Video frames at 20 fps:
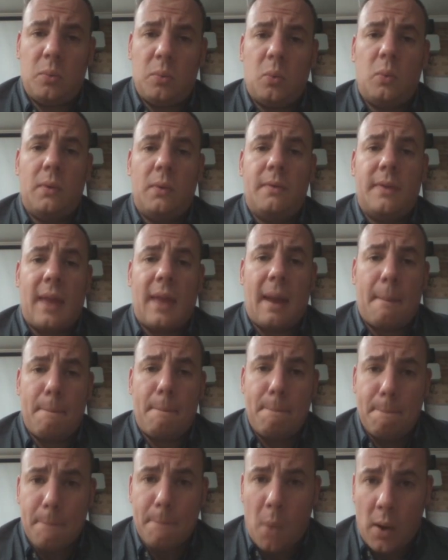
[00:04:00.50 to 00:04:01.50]
with
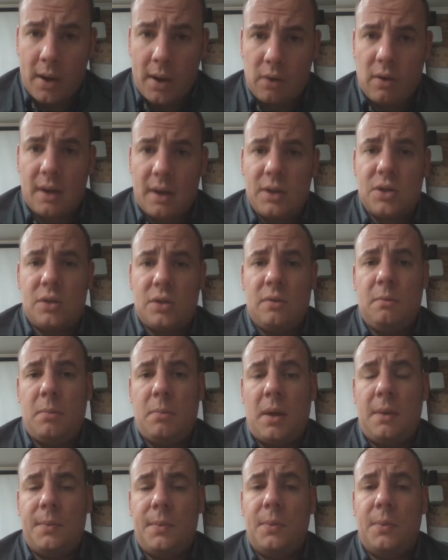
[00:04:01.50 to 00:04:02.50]
that migration of
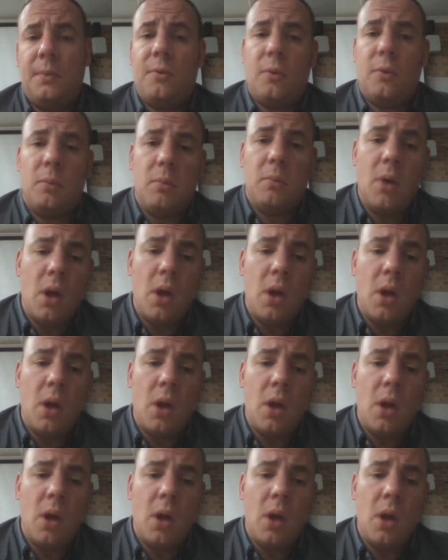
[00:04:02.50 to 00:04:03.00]
people from